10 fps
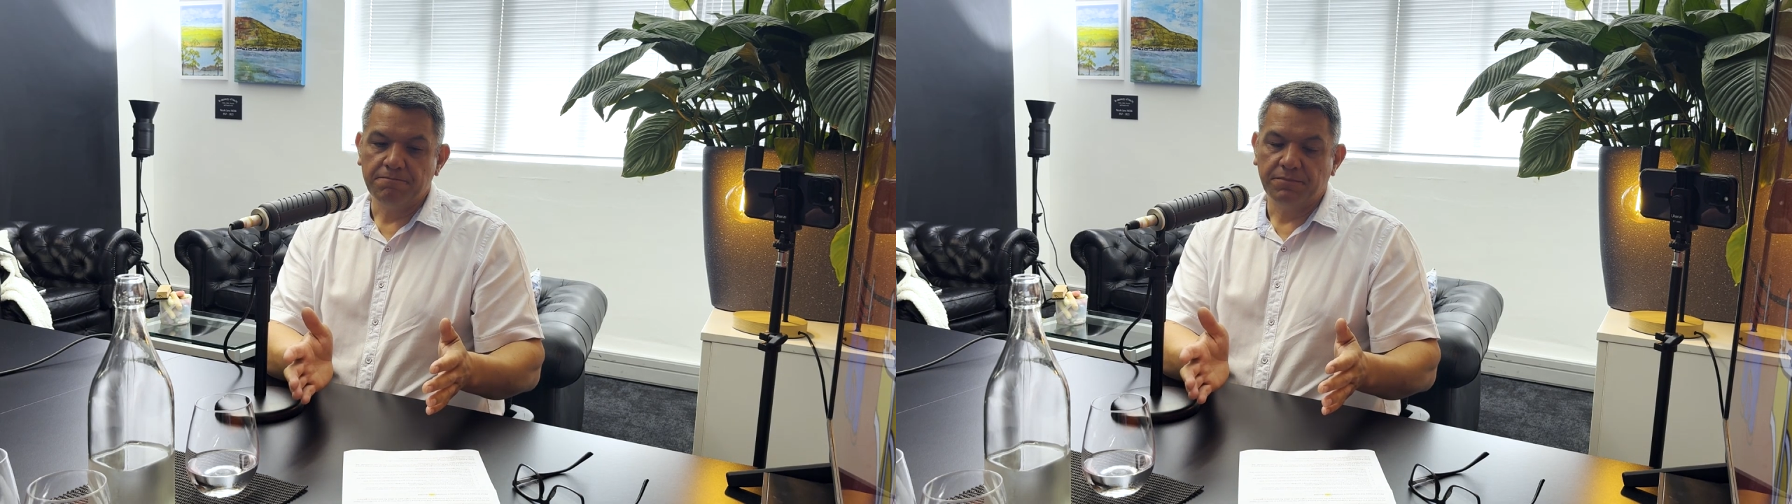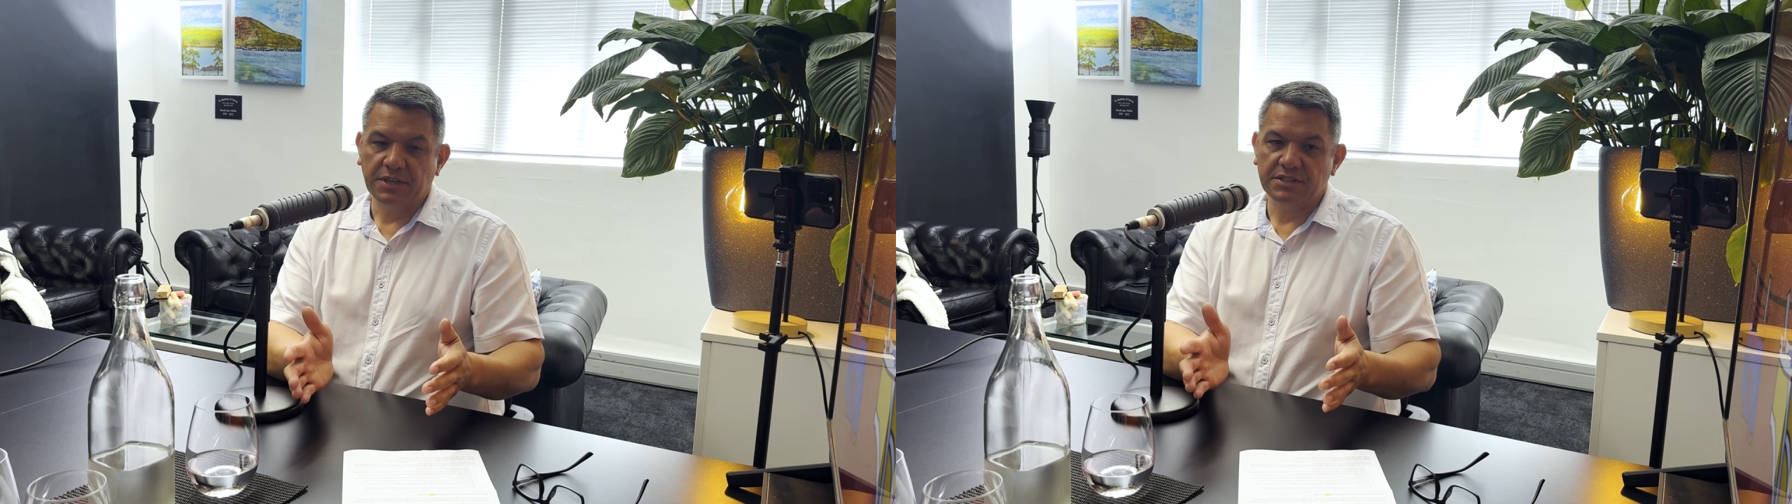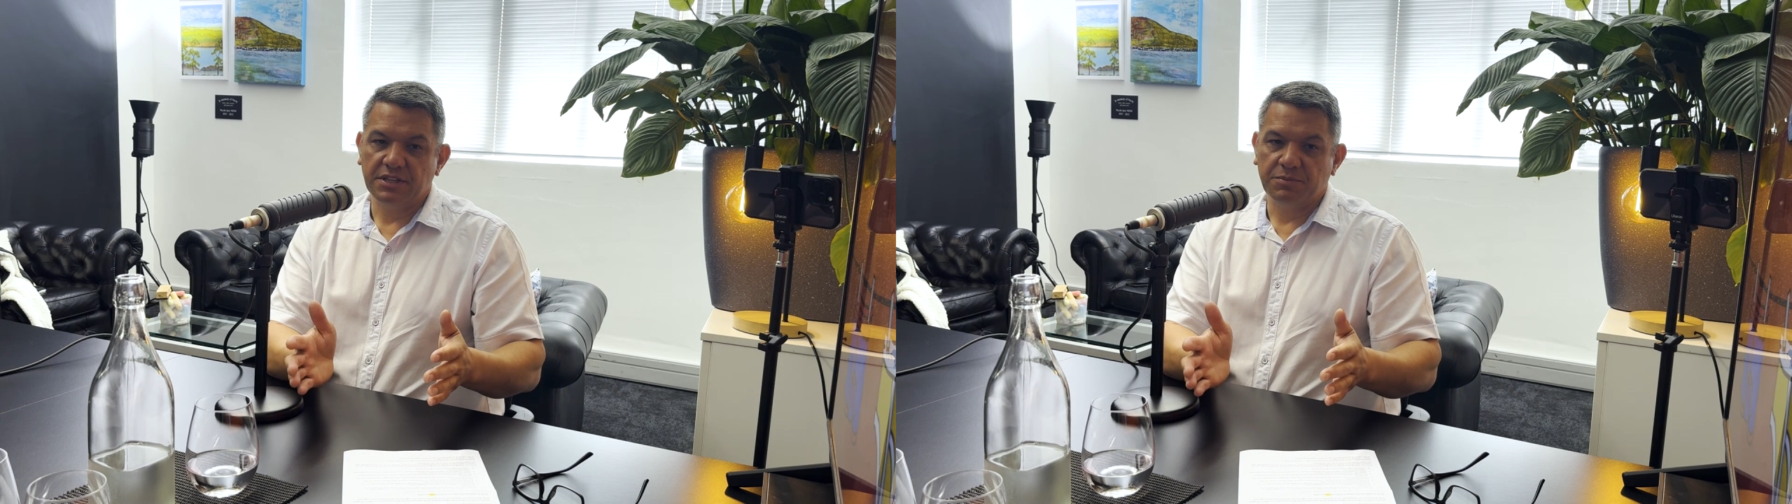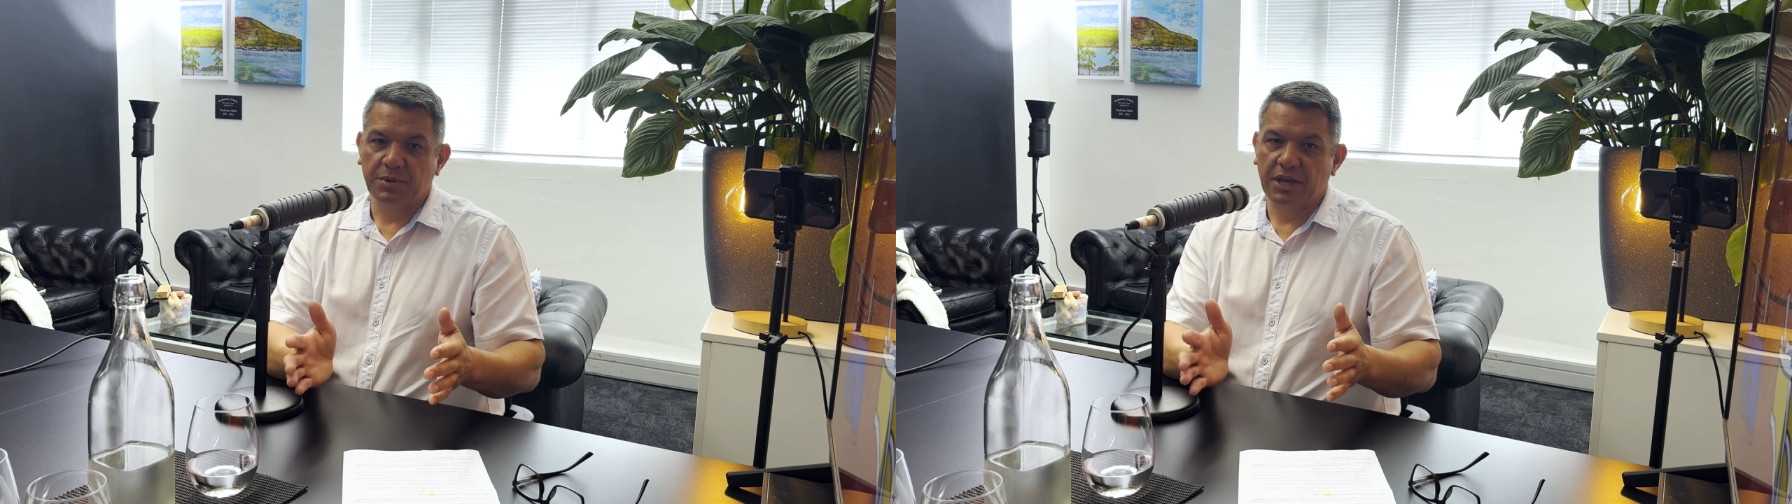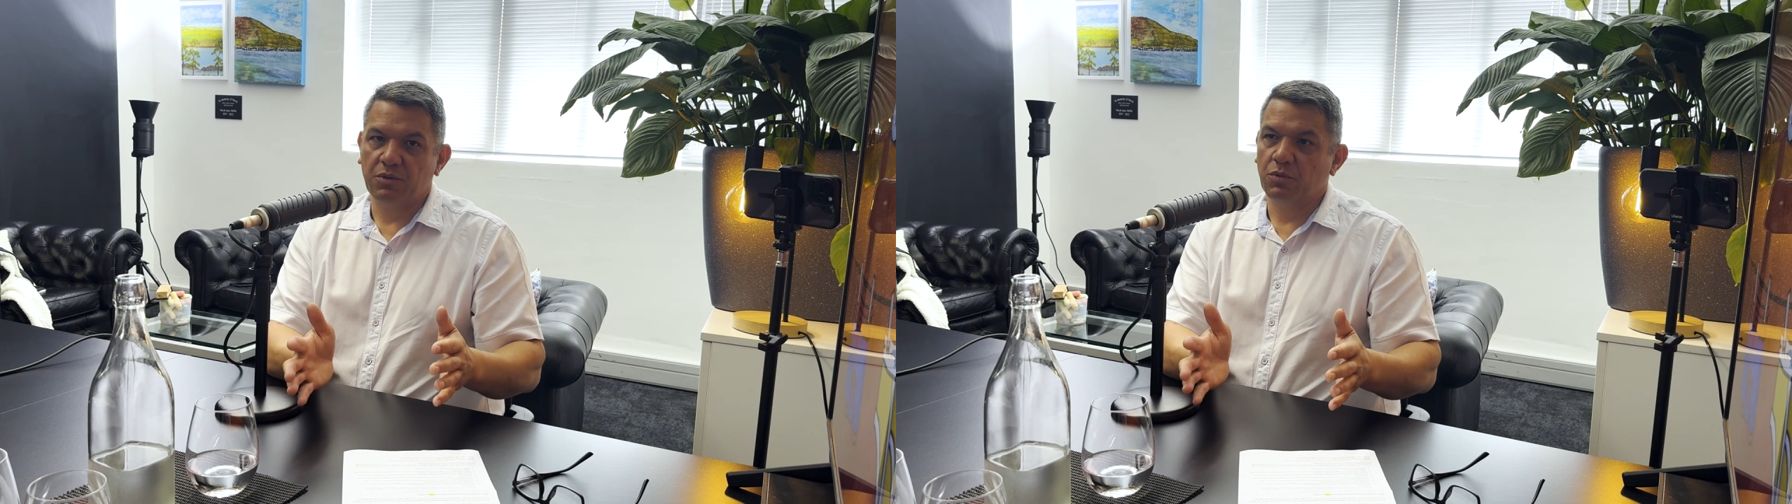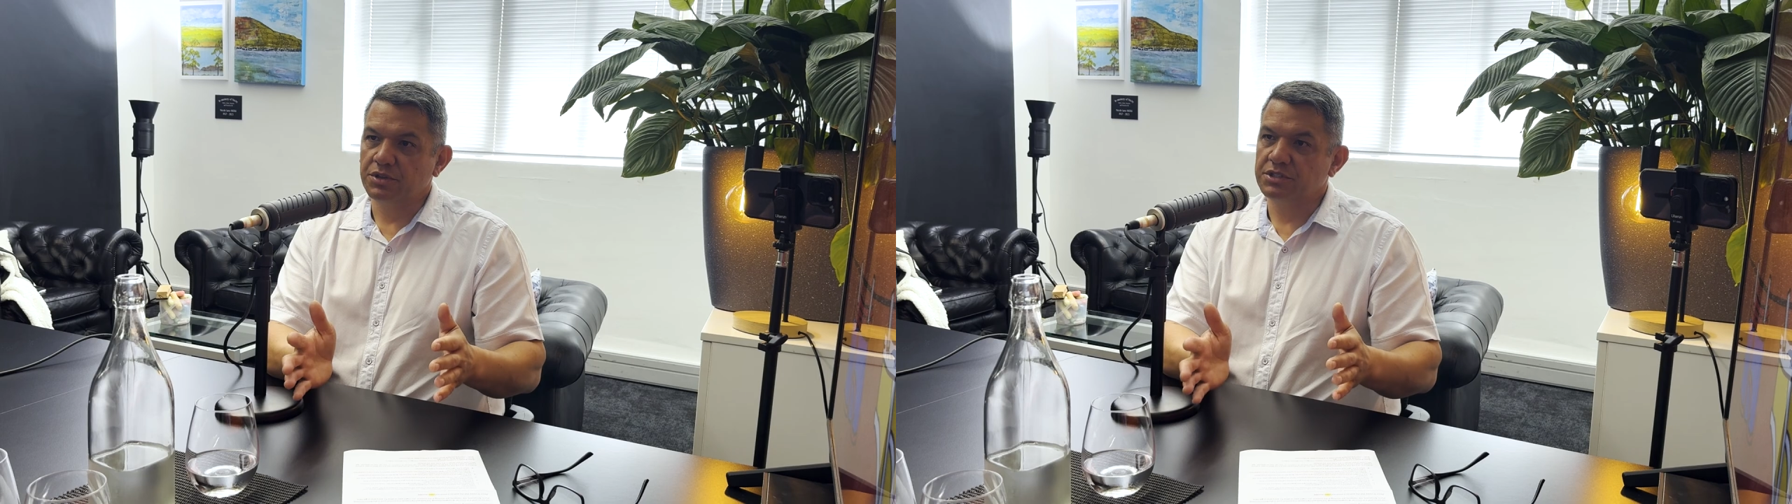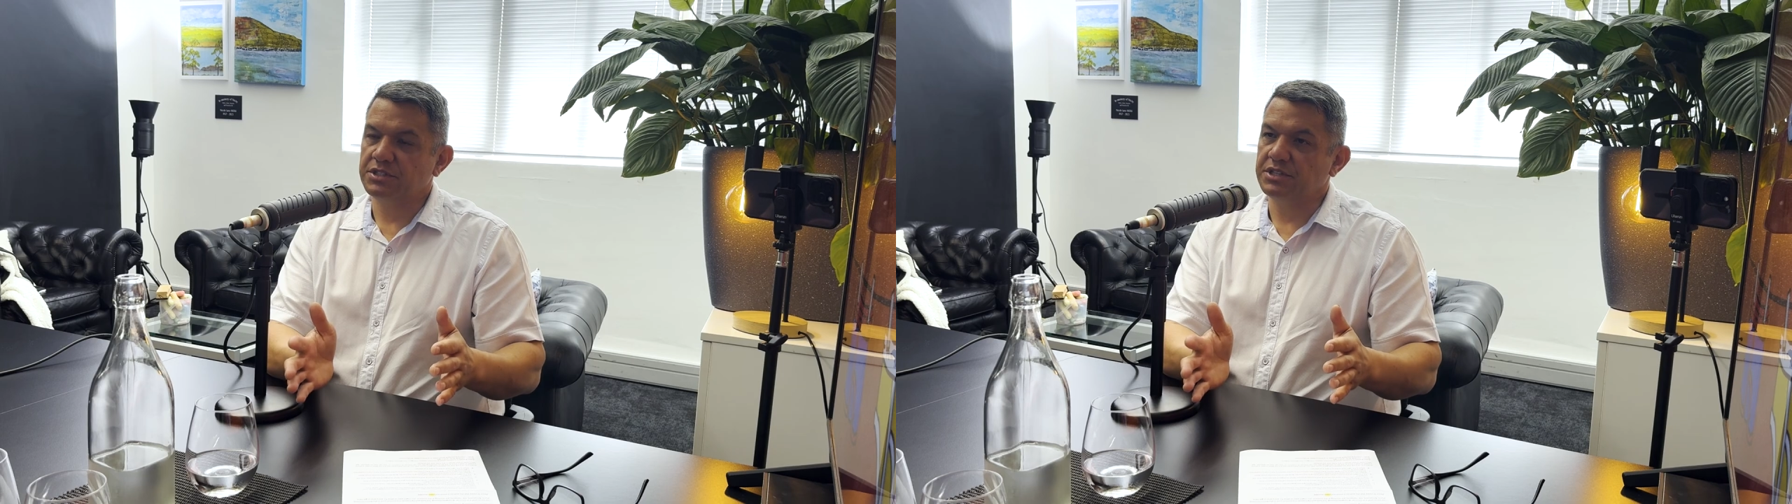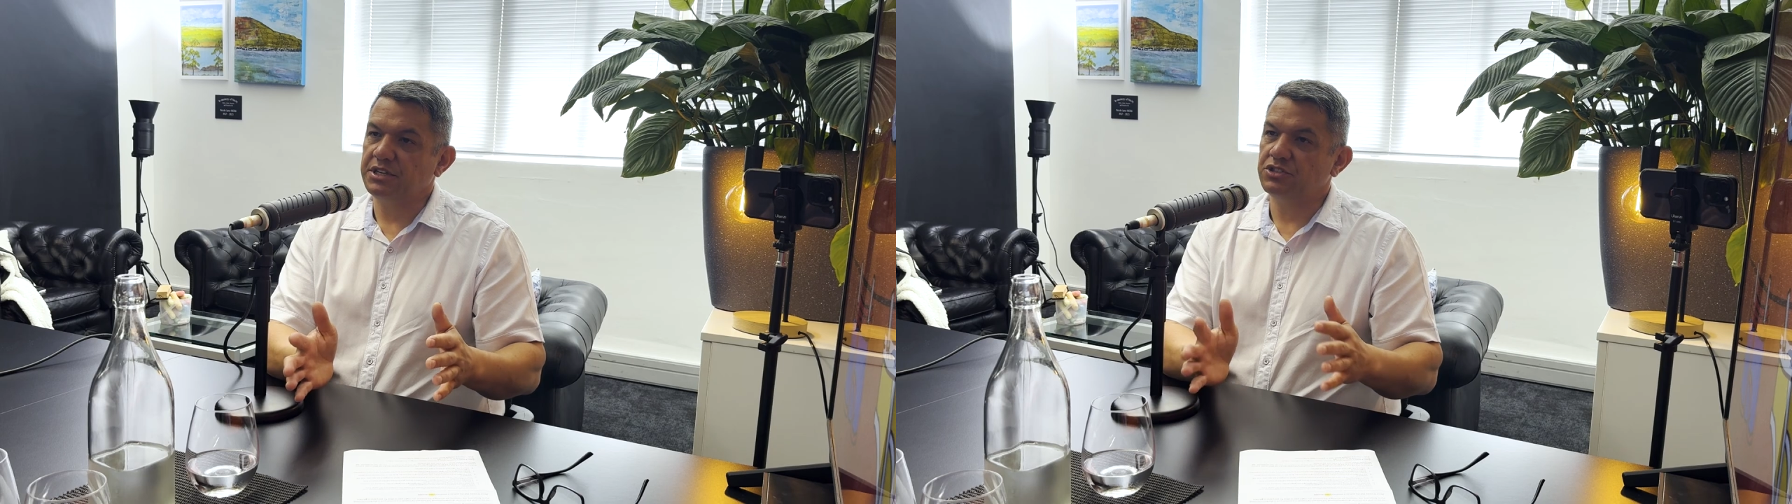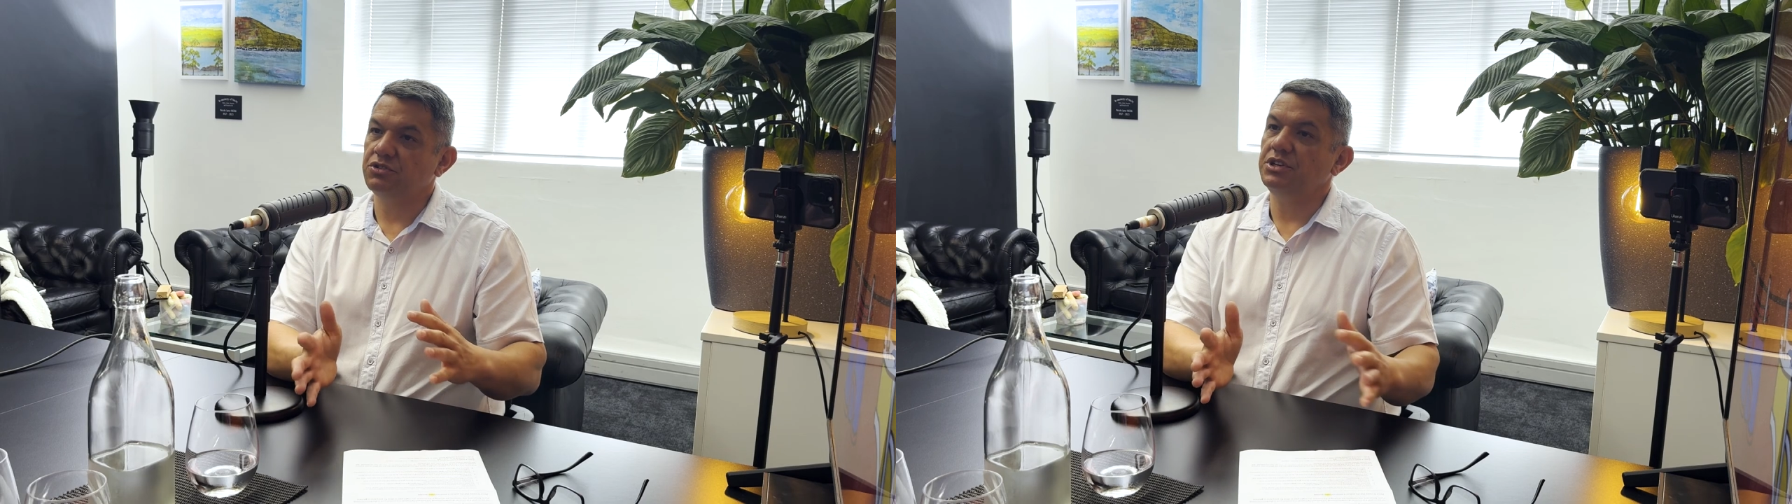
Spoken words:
is that the bank wants to see 2